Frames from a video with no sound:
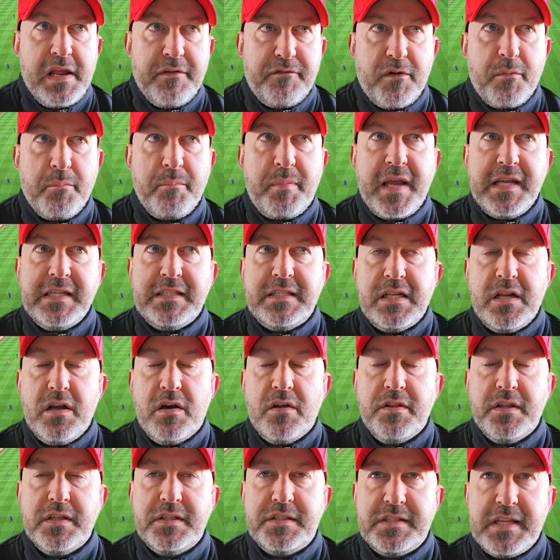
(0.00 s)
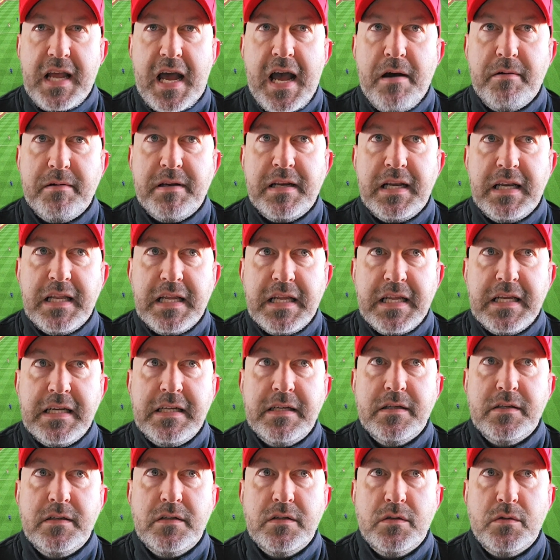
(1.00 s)
if I'm basing it on the Saudi
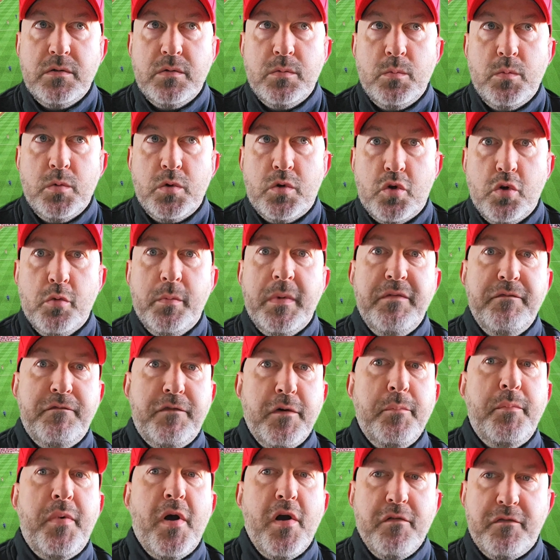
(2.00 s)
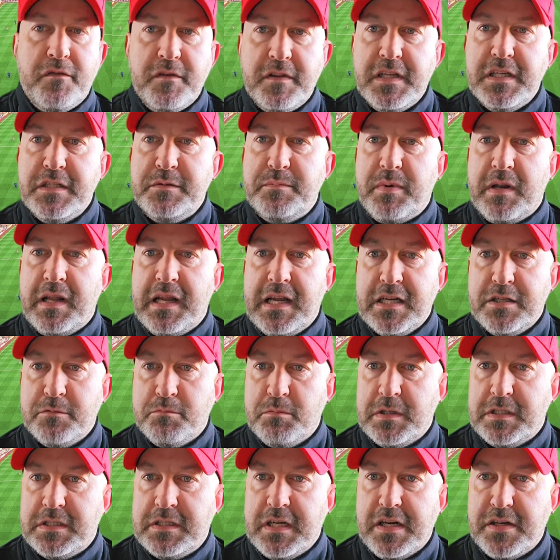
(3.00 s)
League, coming for both of these
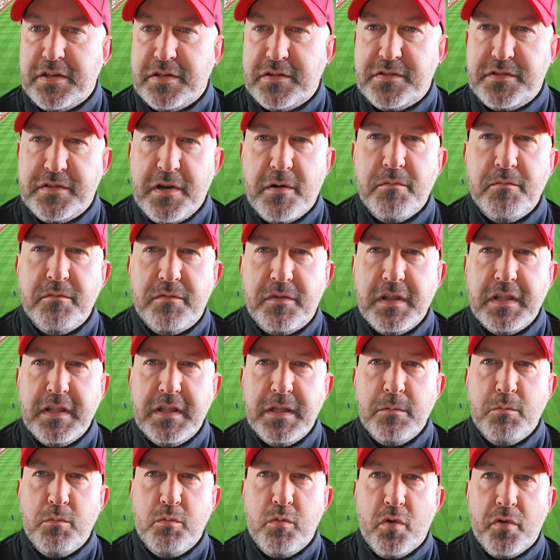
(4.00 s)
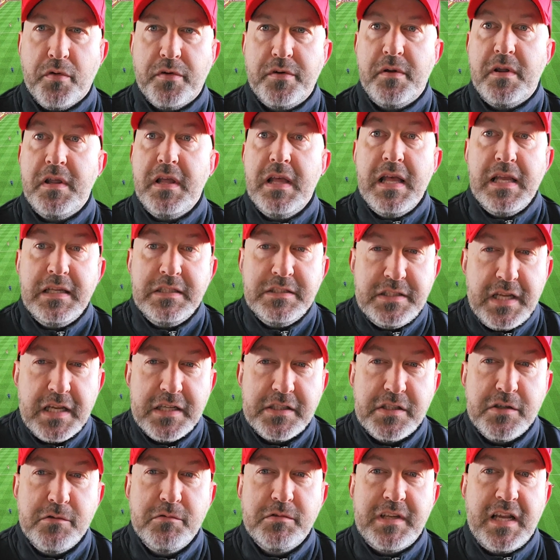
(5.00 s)
players, which I don't think they would.
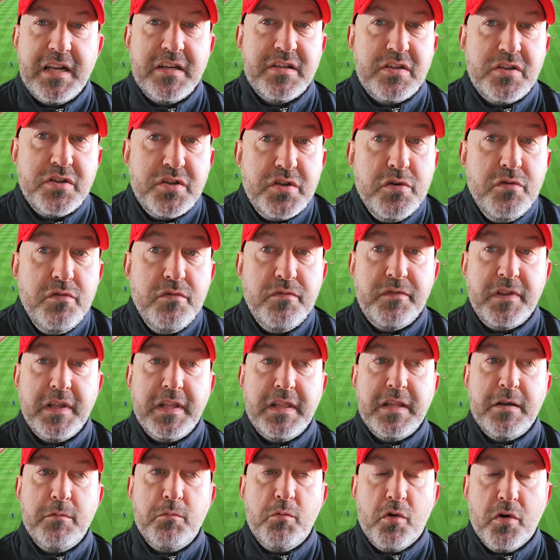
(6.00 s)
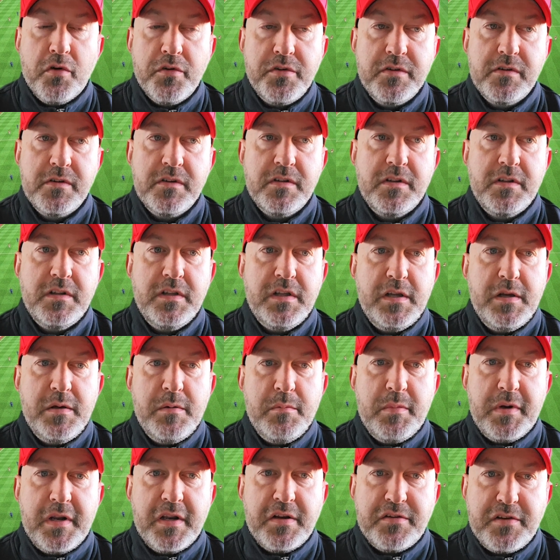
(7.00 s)
Jesus, I do think they would,
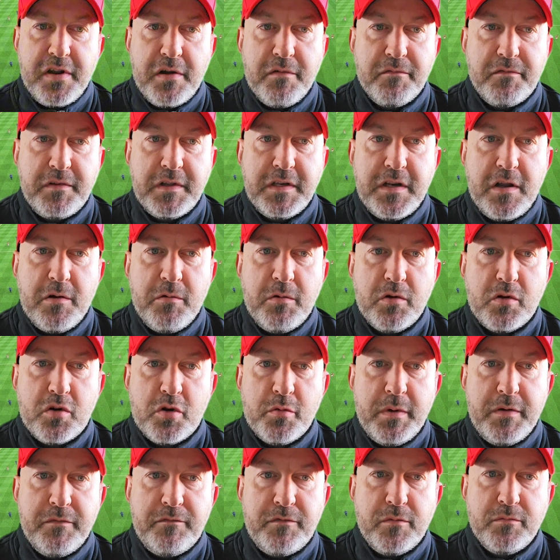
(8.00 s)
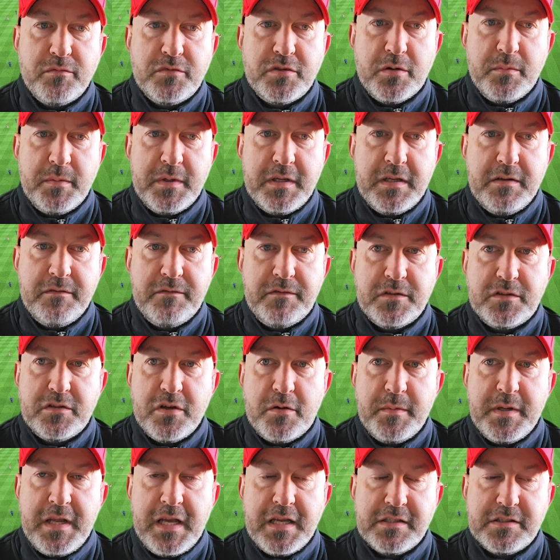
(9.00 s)
but I don't think no one will come in for
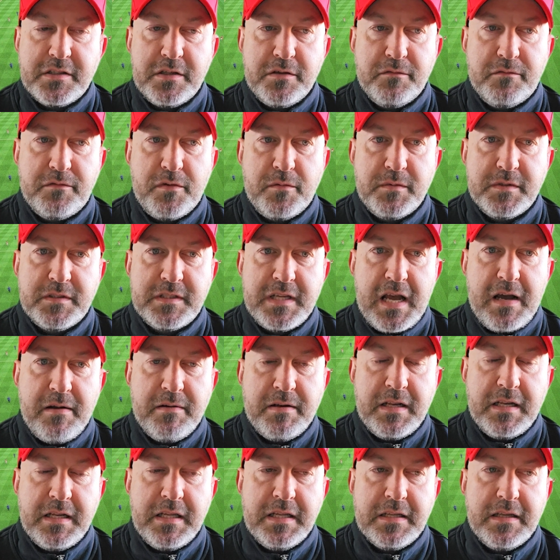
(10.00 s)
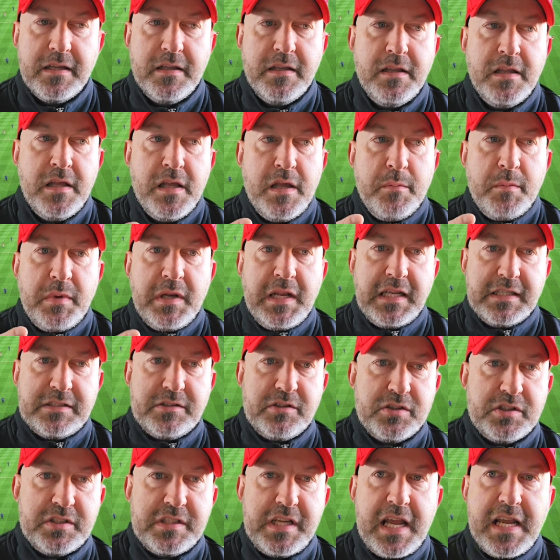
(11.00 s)
Tomiyasu from the Saudi League. But
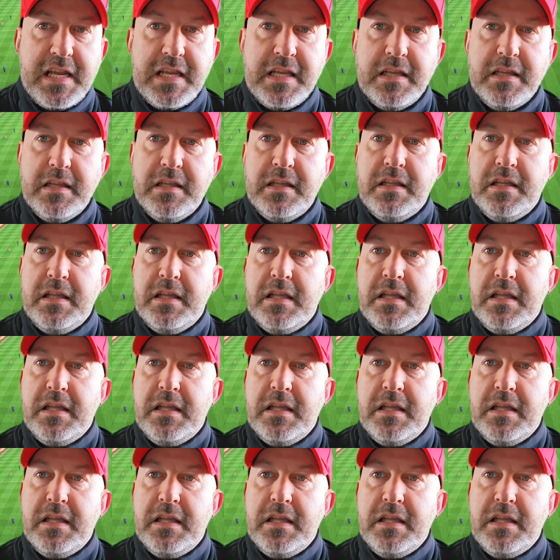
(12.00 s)
let's just say